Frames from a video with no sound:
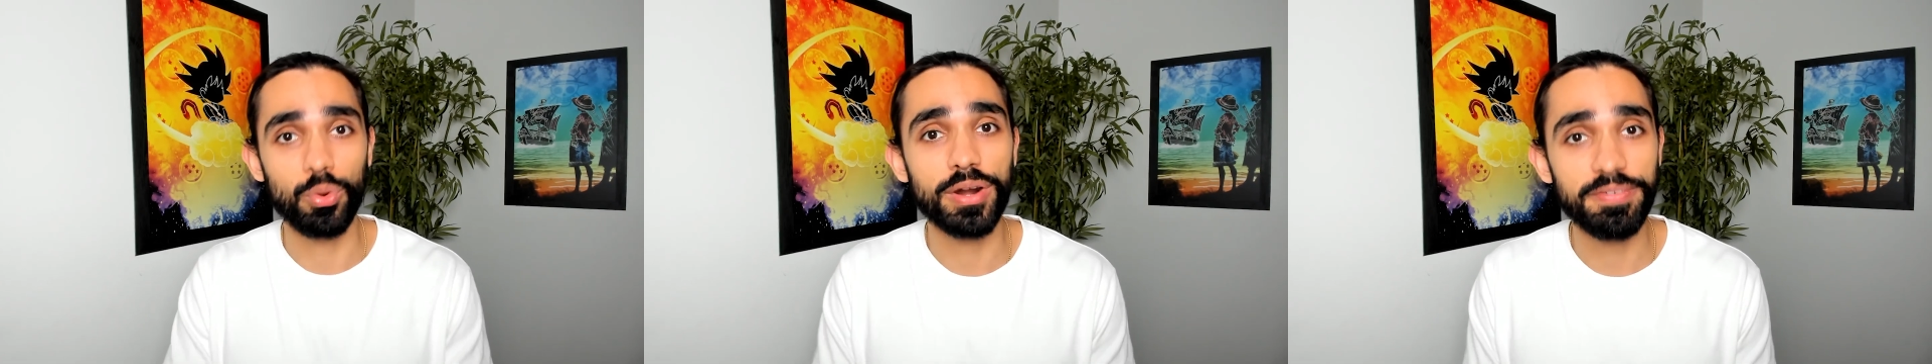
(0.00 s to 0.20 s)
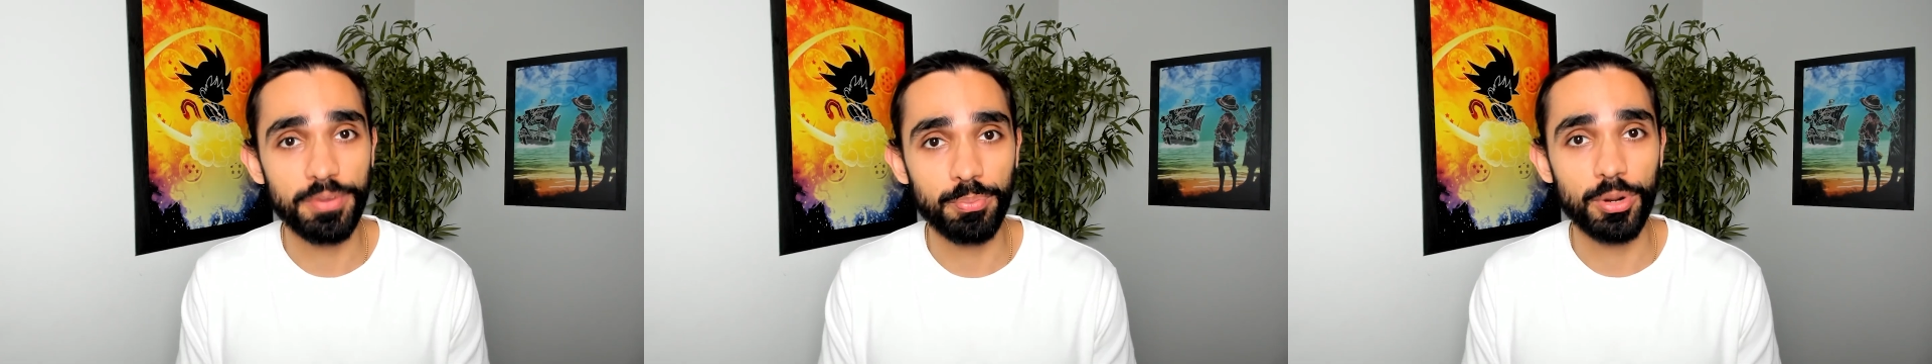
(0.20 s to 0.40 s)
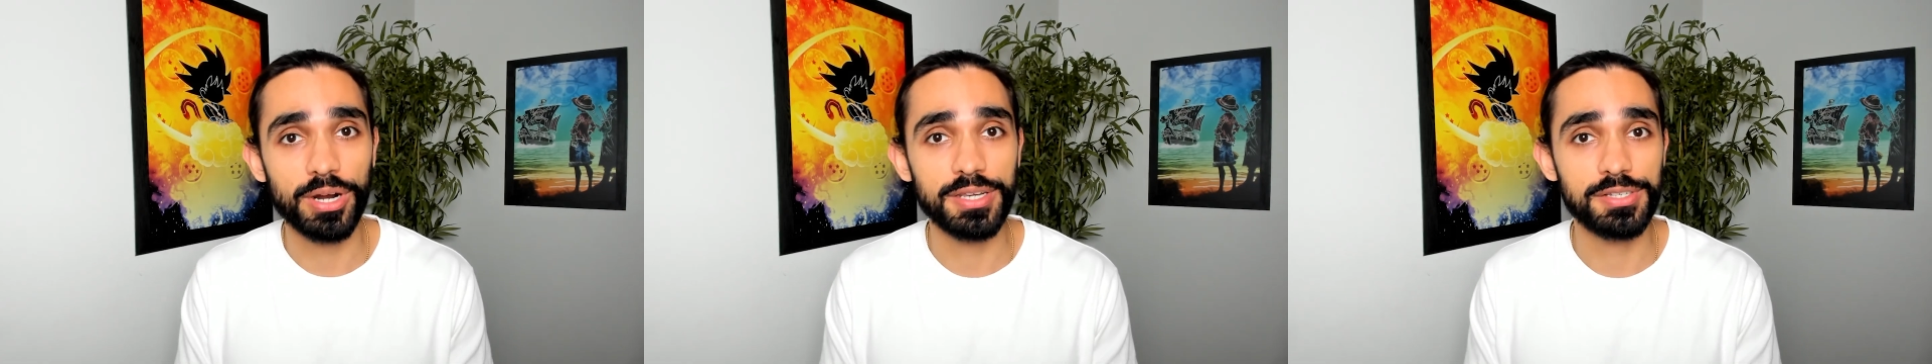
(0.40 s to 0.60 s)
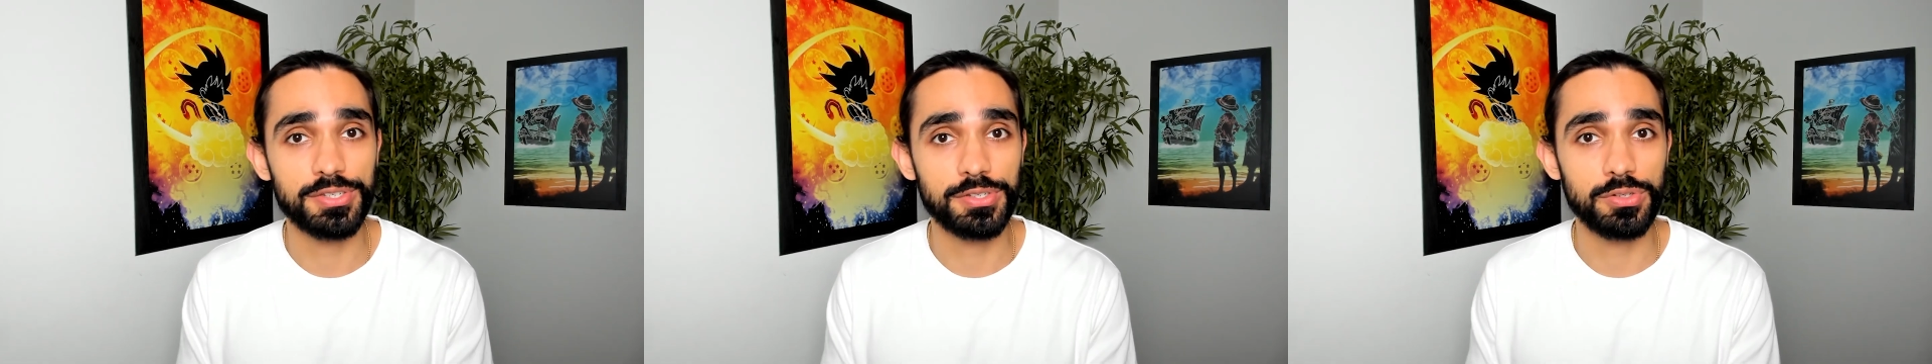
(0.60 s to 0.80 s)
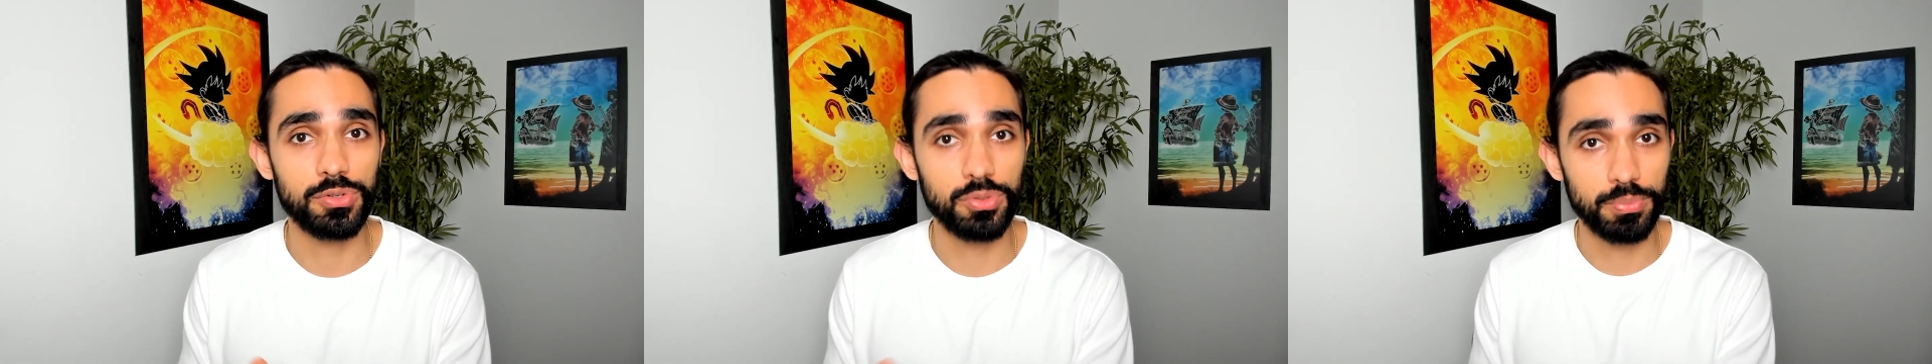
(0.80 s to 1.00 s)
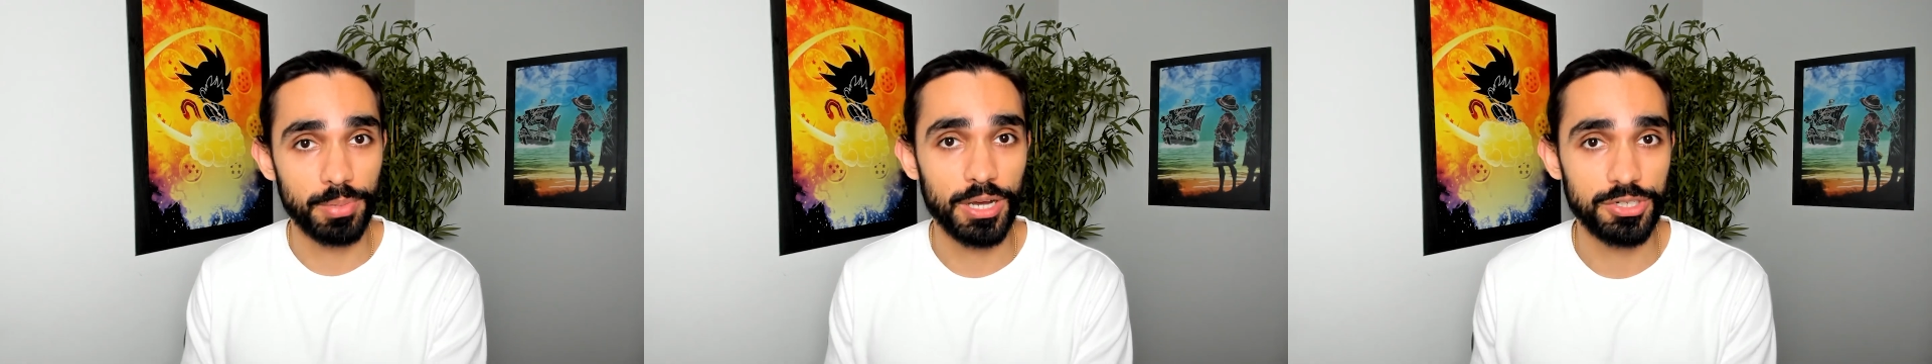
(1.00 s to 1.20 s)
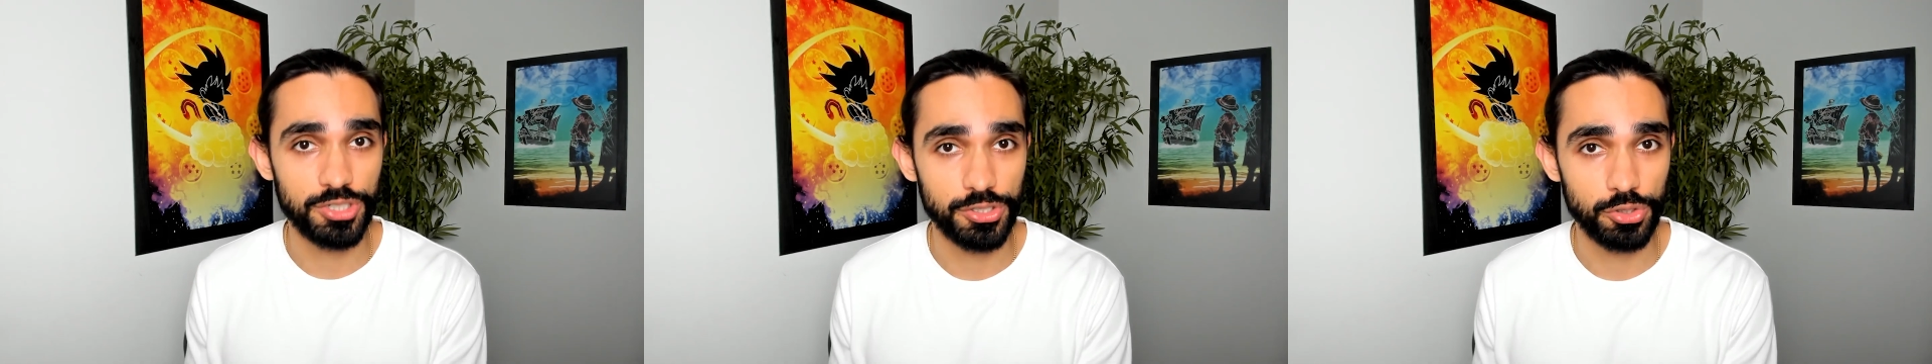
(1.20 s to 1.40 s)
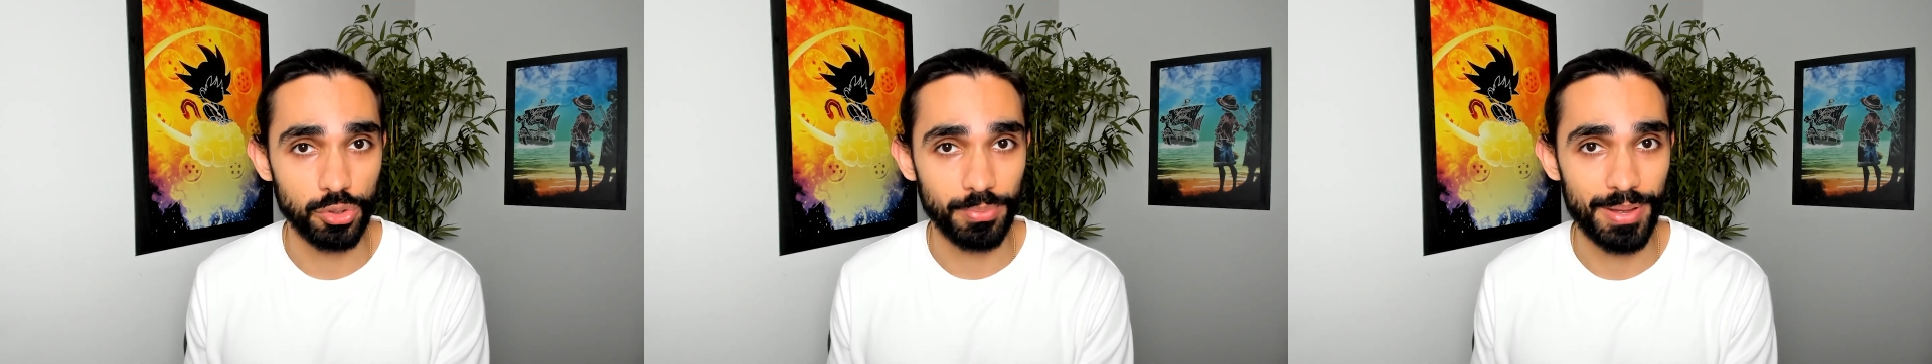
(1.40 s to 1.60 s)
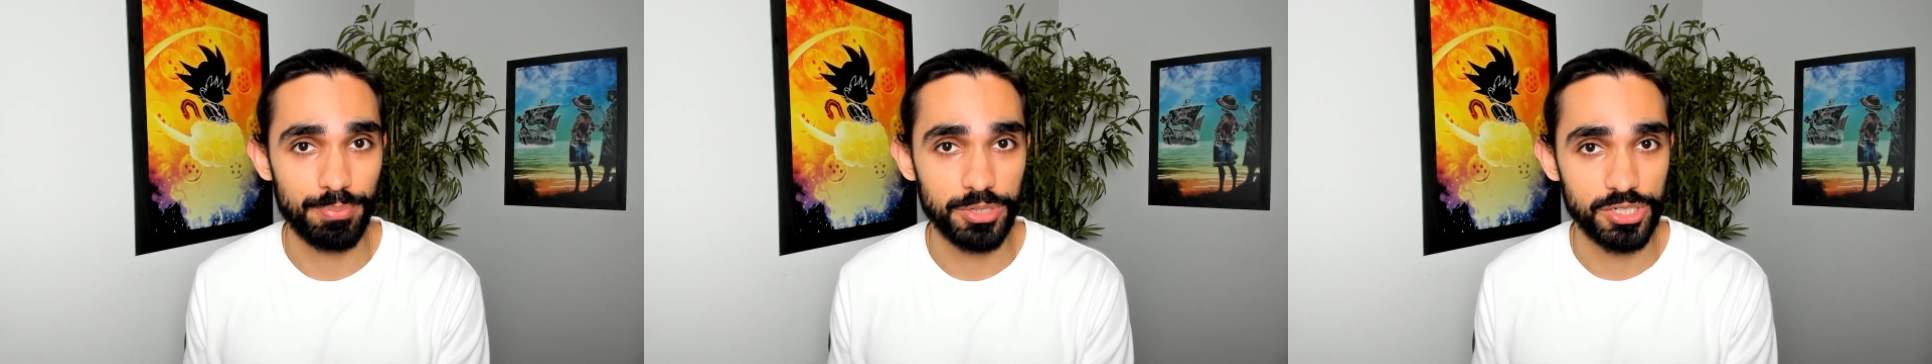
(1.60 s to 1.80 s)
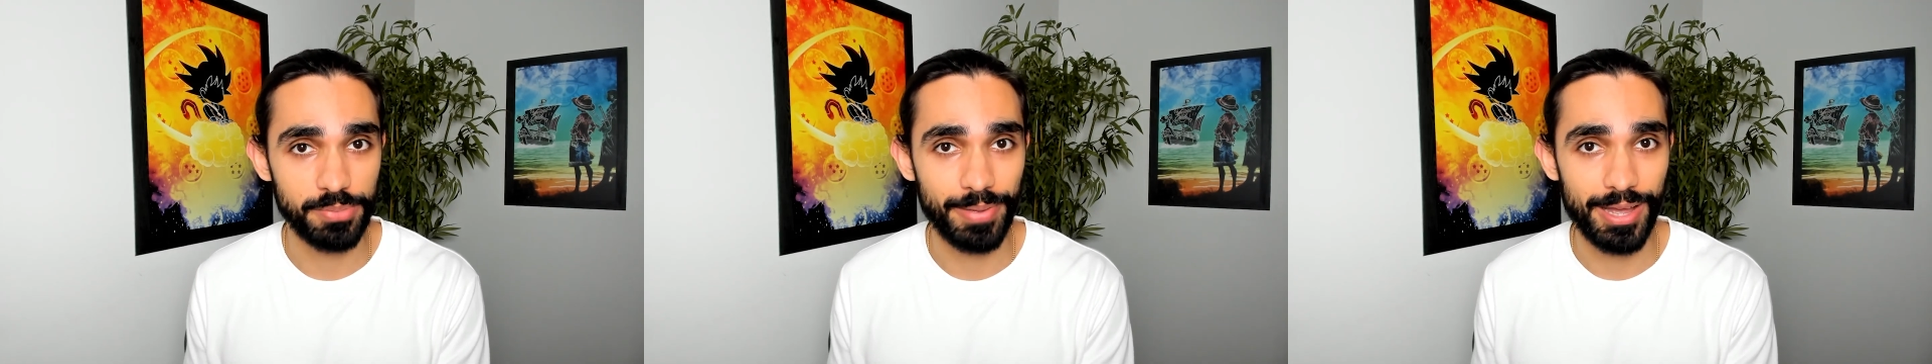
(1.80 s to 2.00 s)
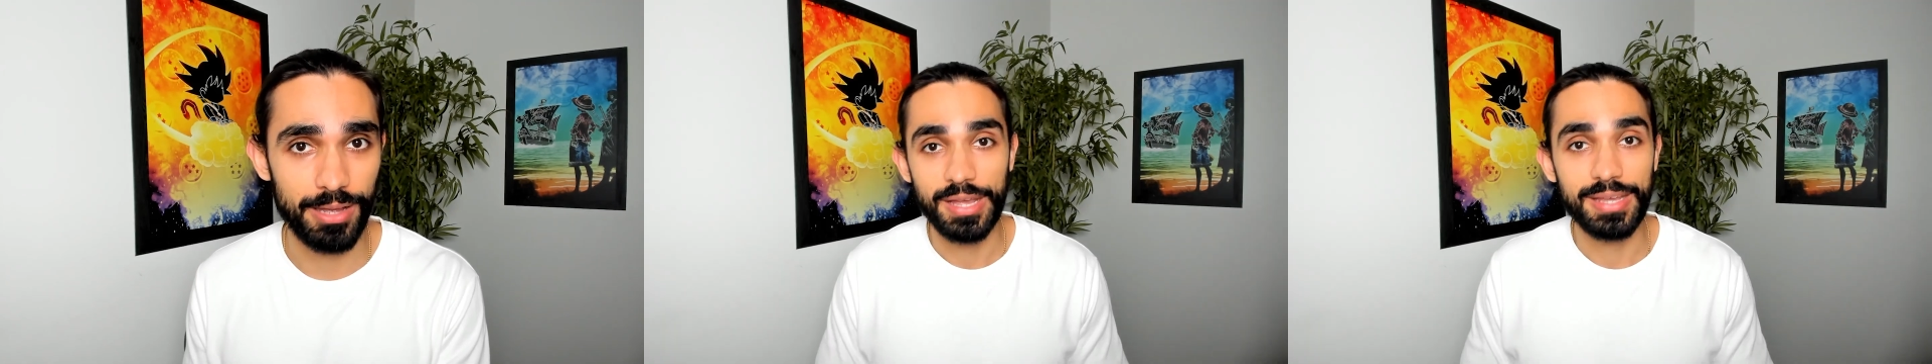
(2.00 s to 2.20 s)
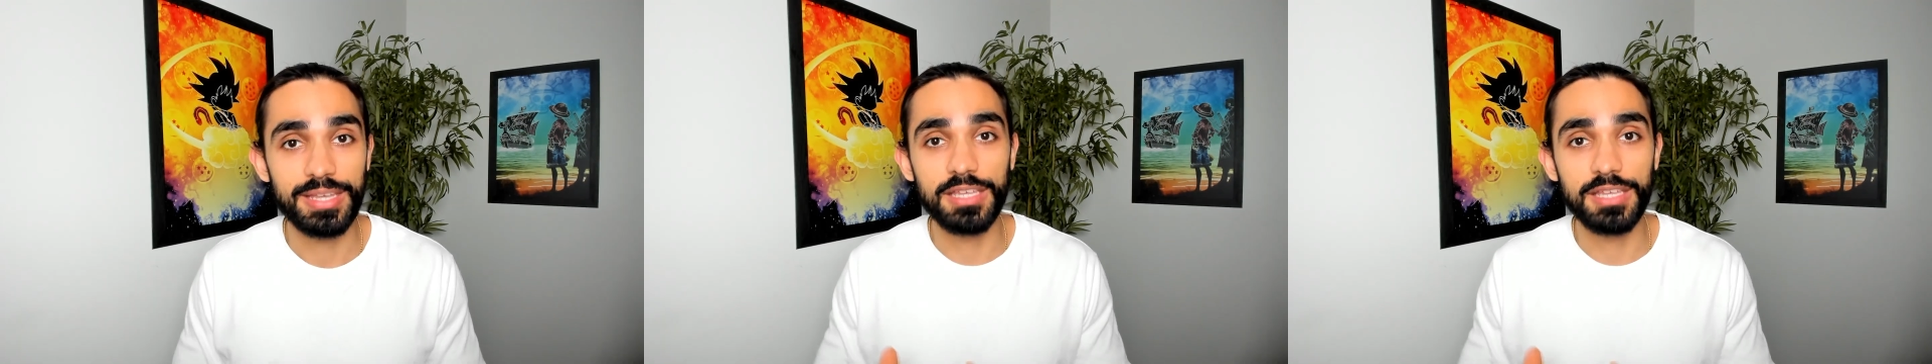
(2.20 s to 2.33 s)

whatever price you purchase your membership at,